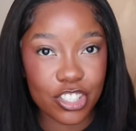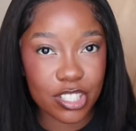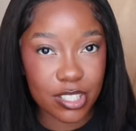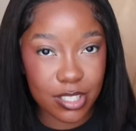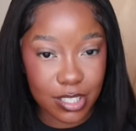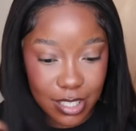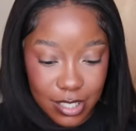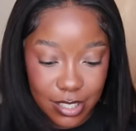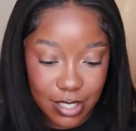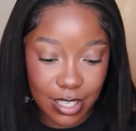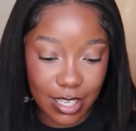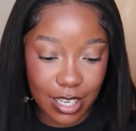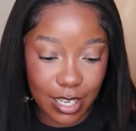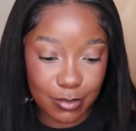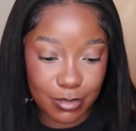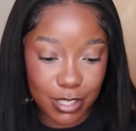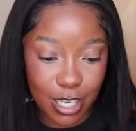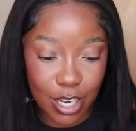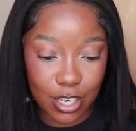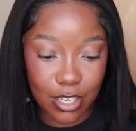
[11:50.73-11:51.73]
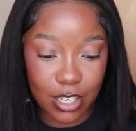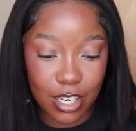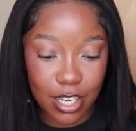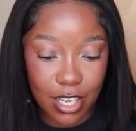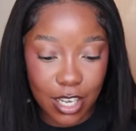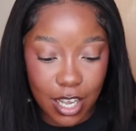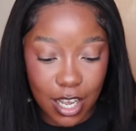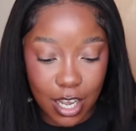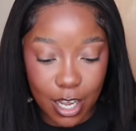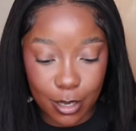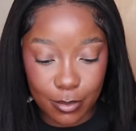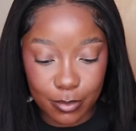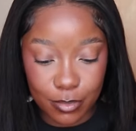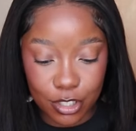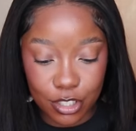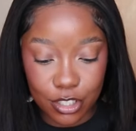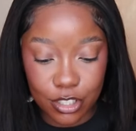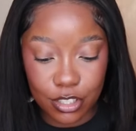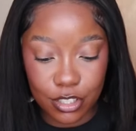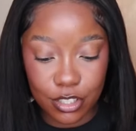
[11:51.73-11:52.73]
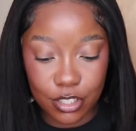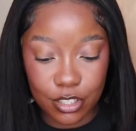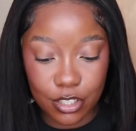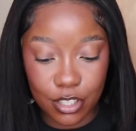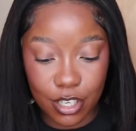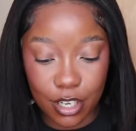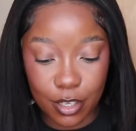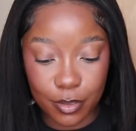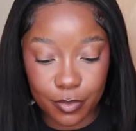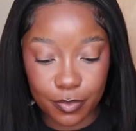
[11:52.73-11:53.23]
She stays in Cape Town. She just